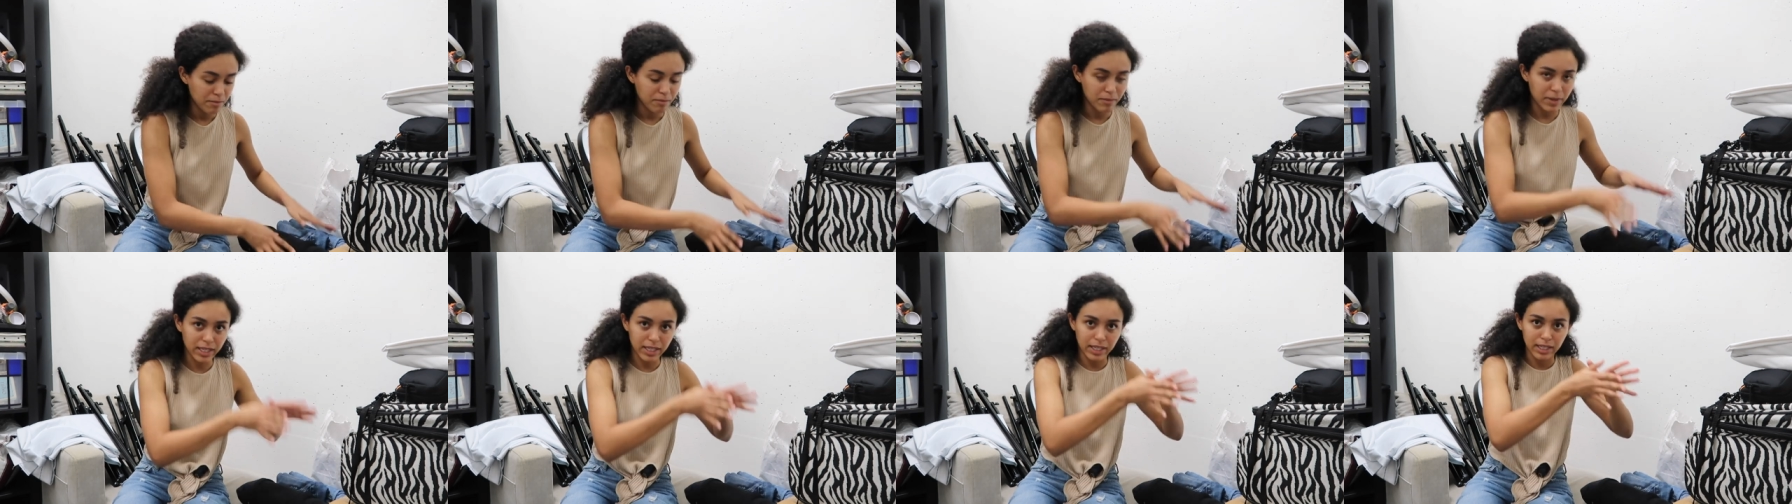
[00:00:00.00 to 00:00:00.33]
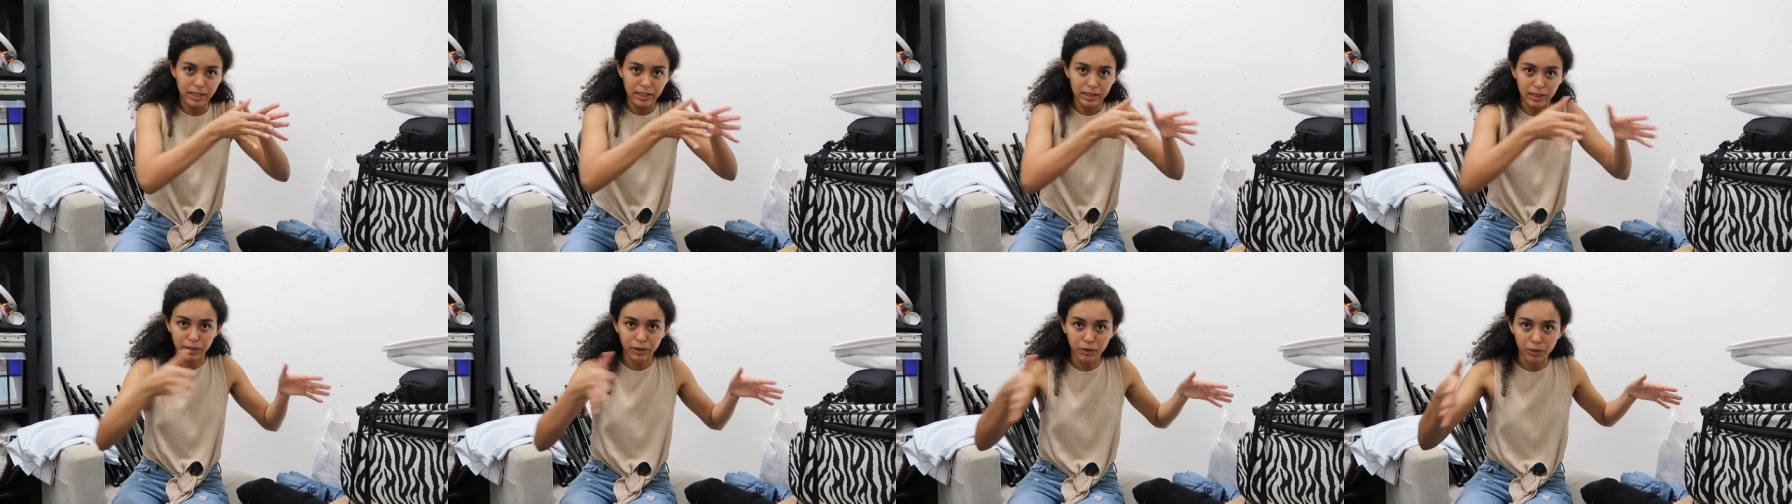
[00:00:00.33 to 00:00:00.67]

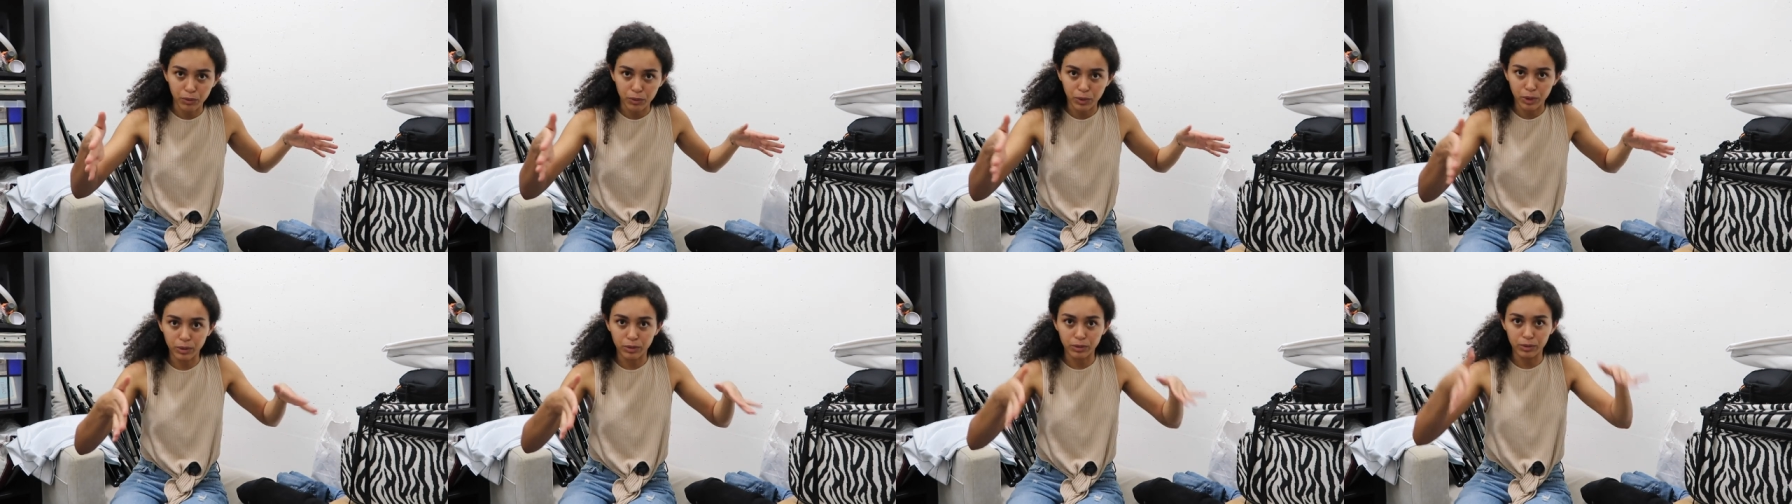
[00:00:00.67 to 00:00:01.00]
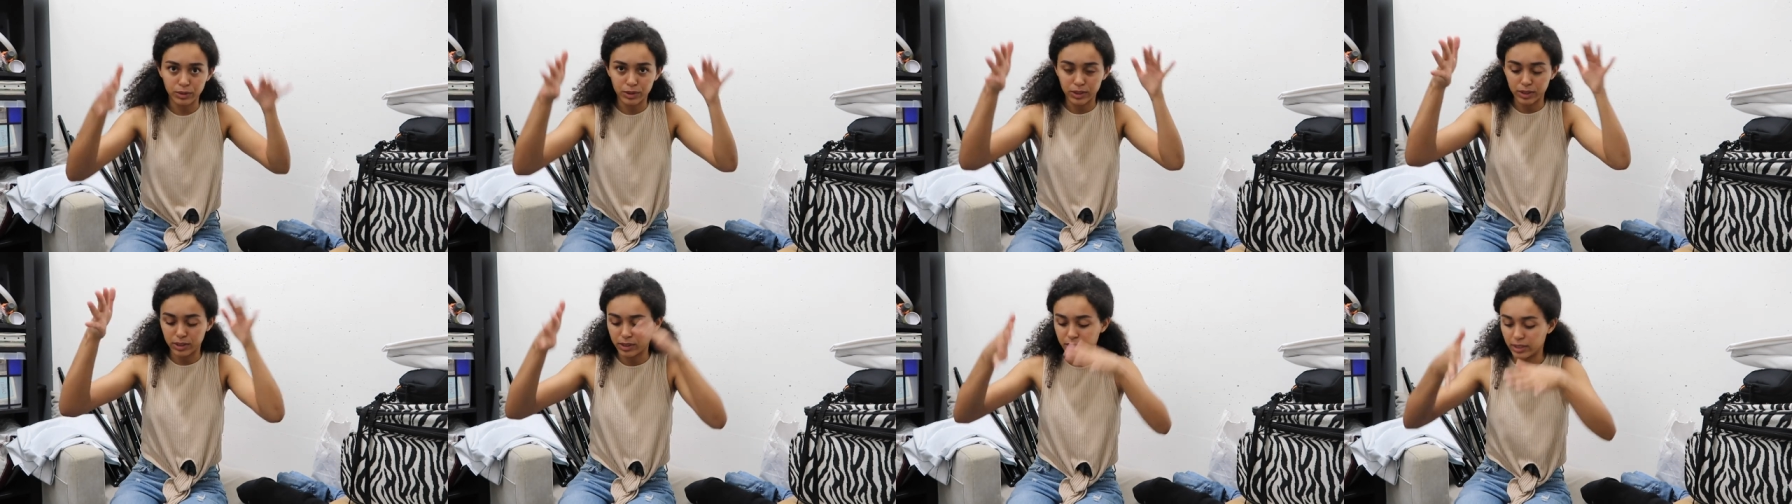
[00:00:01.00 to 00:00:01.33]
making little
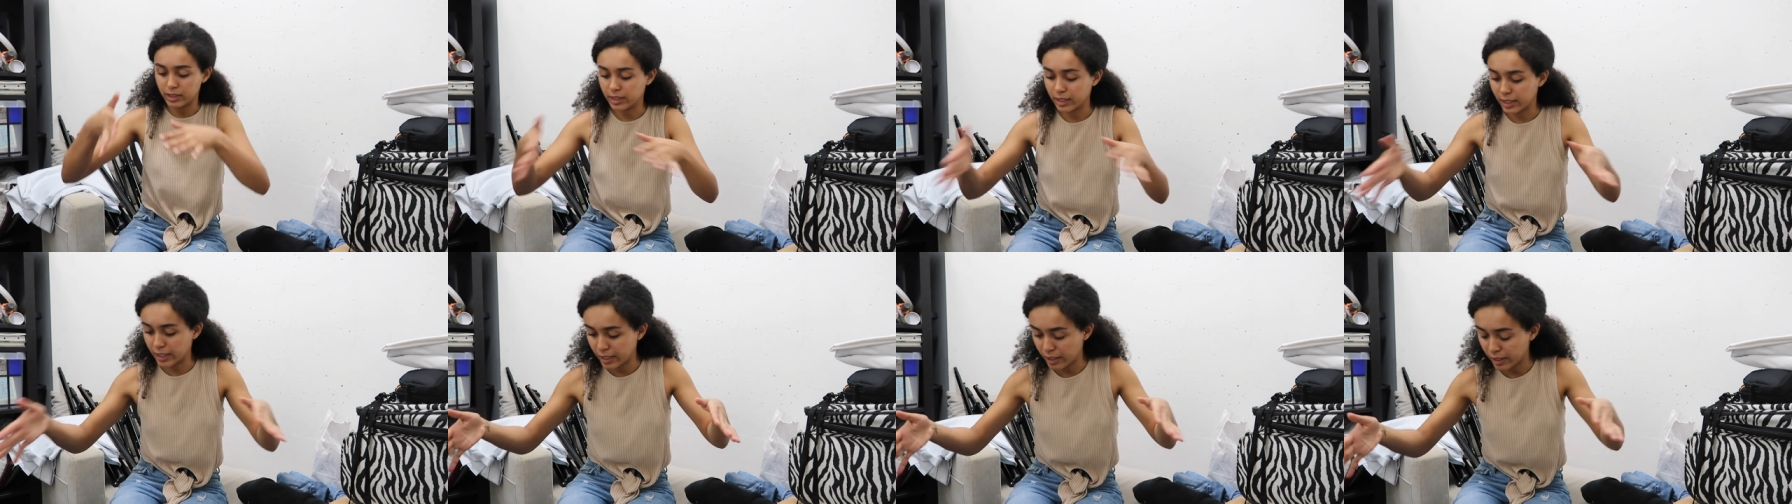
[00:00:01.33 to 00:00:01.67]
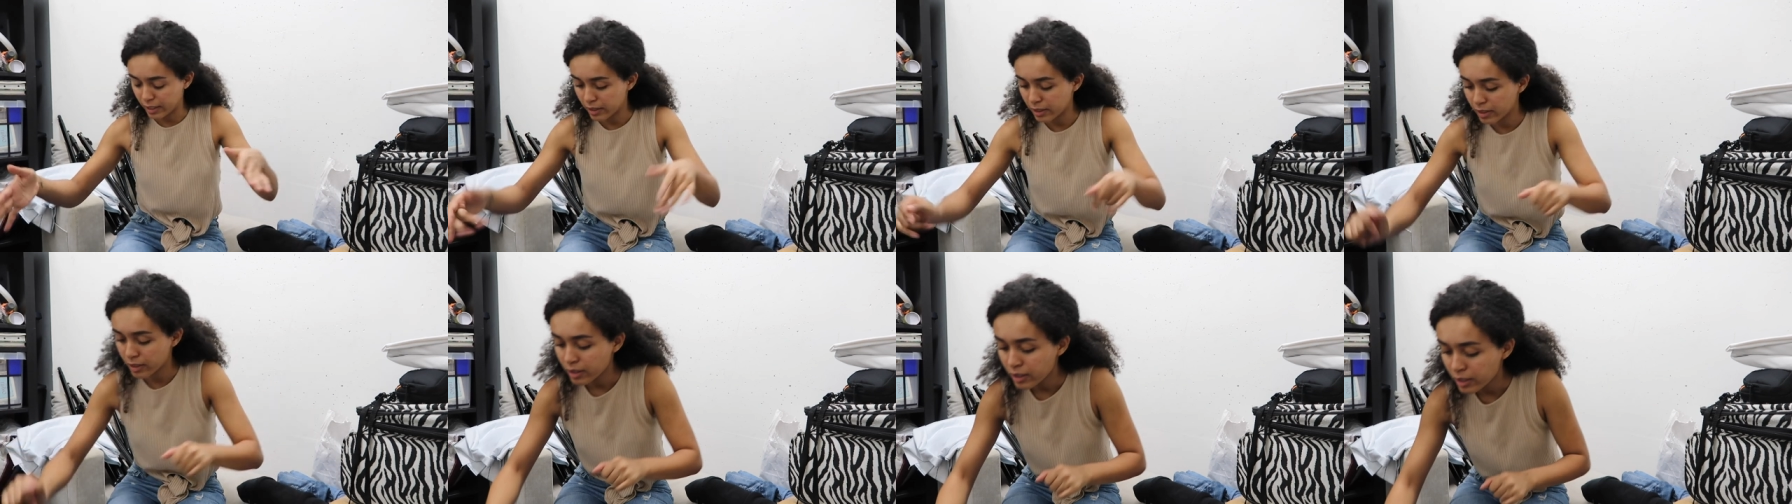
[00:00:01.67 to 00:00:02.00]
rows to lay